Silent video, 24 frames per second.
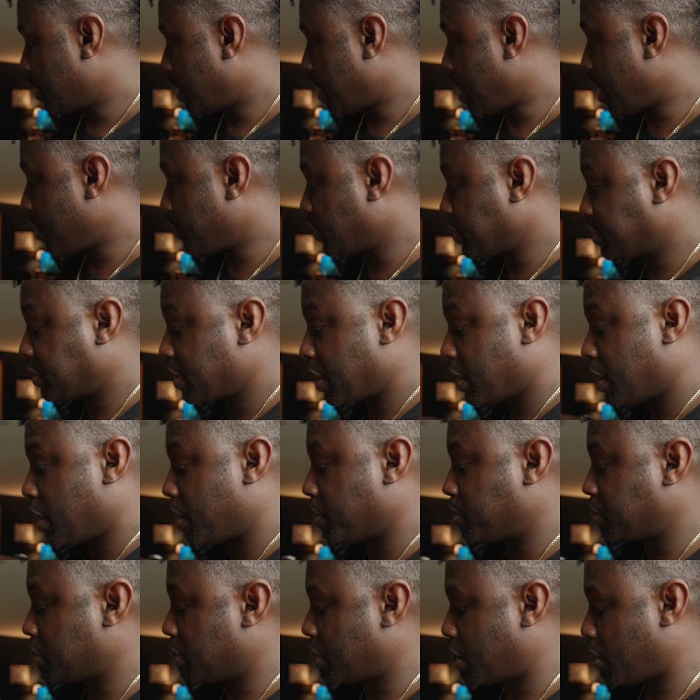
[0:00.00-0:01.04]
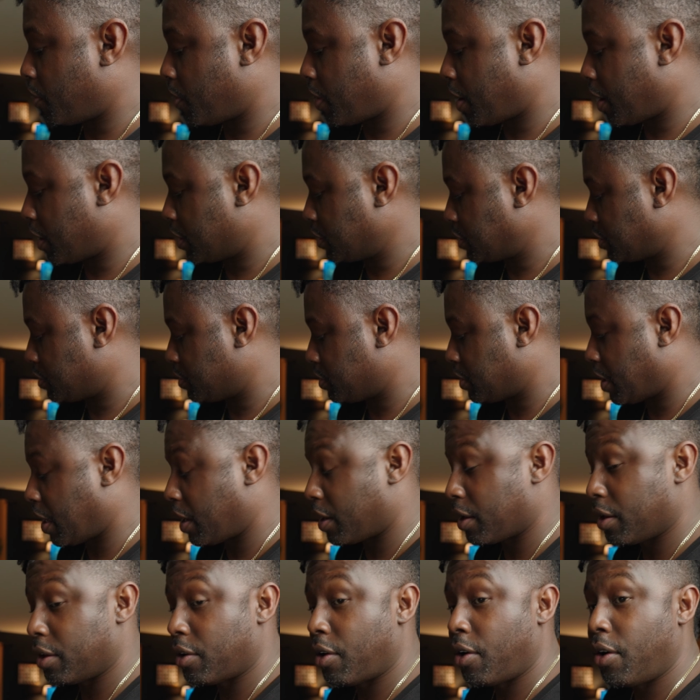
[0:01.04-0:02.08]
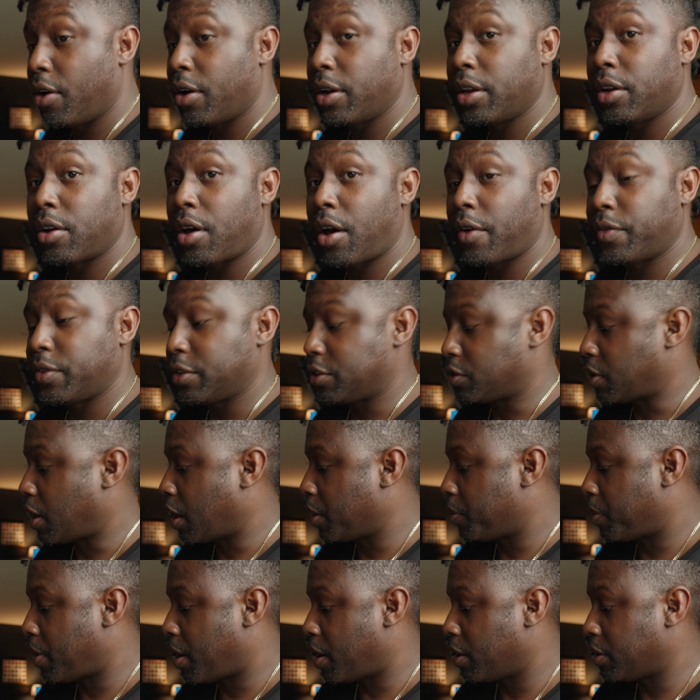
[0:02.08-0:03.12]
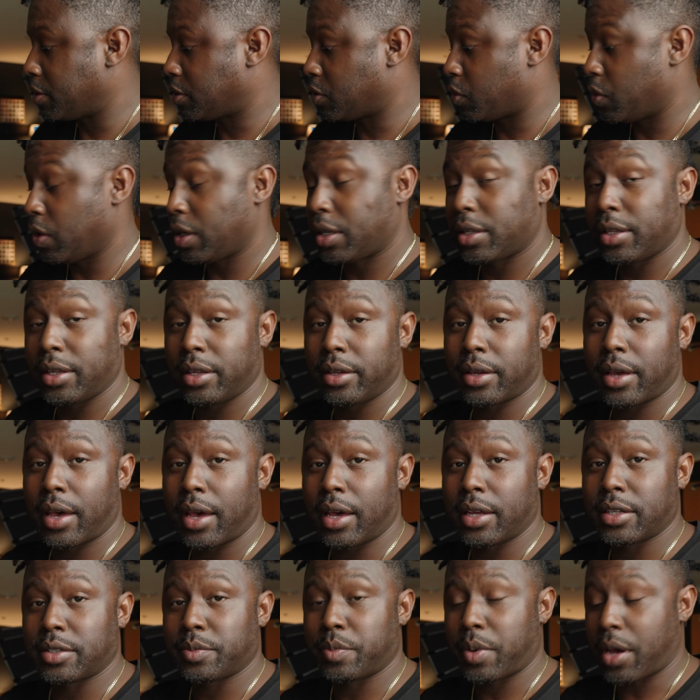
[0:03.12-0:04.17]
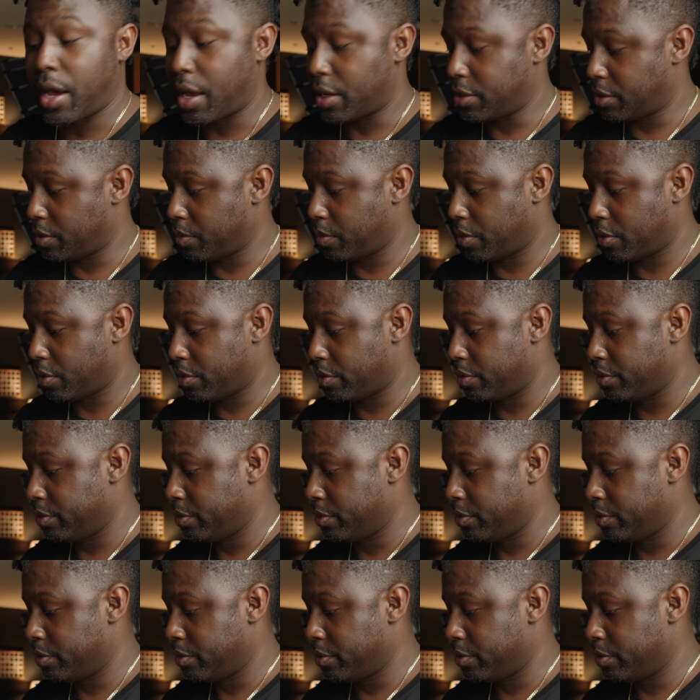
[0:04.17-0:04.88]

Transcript: I have it set up so that way I can just take it on and off this tripod as quickly as possible.